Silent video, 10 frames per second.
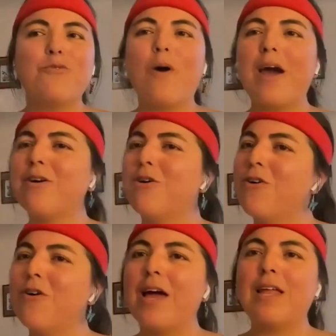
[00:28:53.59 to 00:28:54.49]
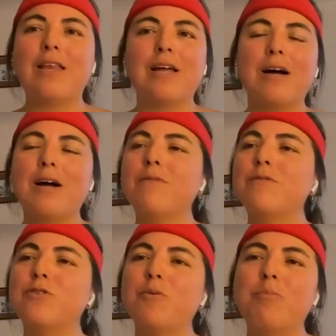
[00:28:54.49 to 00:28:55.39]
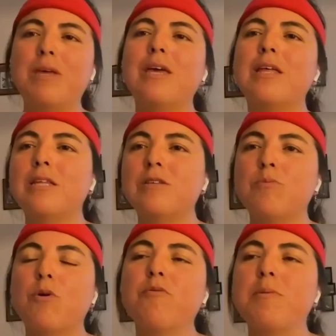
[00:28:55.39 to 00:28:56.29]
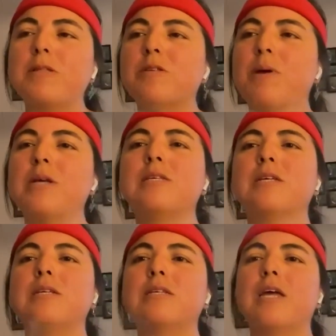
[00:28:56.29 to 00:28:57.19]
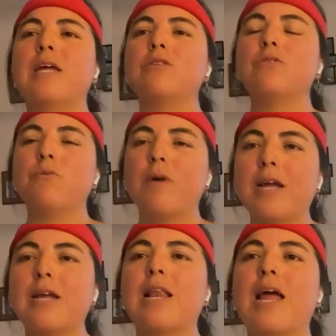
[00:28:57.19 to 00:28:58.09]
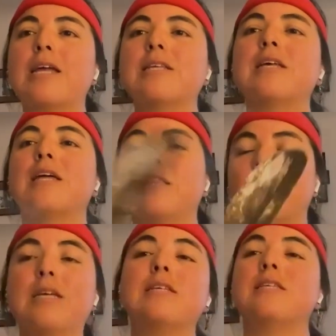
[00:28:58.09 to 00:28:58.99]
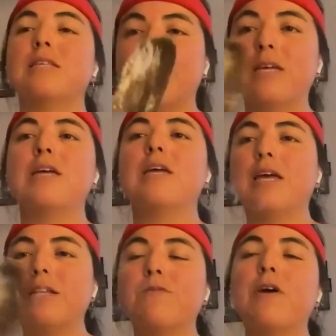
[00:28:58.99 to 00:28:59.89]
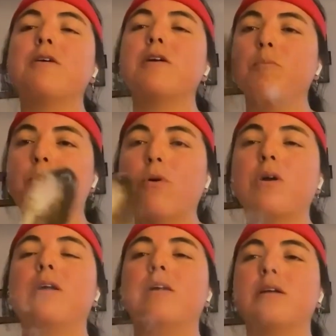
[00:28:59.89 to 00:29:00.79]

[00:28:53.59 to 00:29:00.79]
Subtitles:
fuego and love to be in these movement spaces, and to recognize that this is very important,